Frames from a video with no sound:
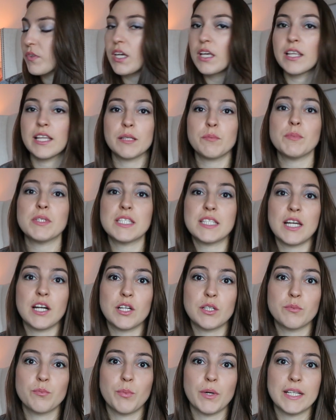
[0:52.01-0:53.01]
let me
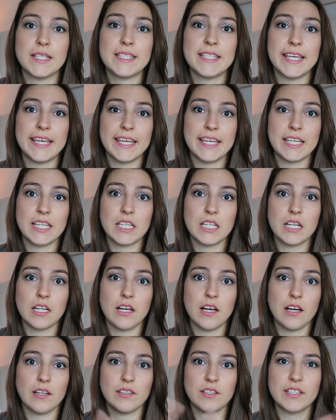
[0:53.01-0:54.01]
start by saying
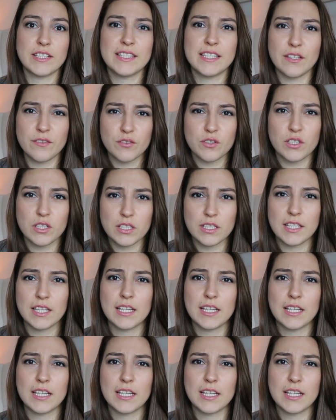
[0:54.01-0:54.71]
there are several,